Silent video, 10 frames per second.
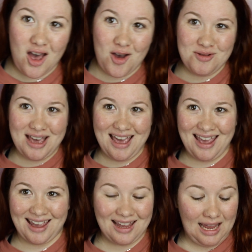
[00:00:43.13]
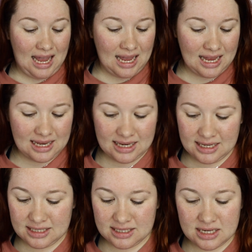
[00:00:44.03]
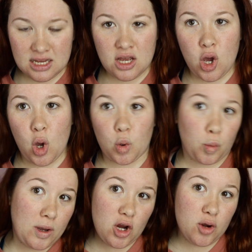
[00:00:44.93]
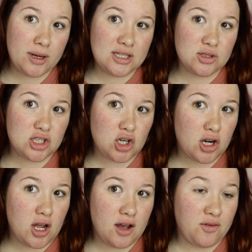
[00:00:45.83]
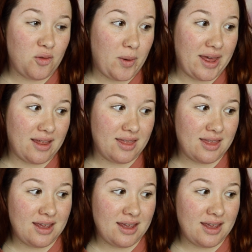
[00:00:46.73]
Okay, and we are going to start off with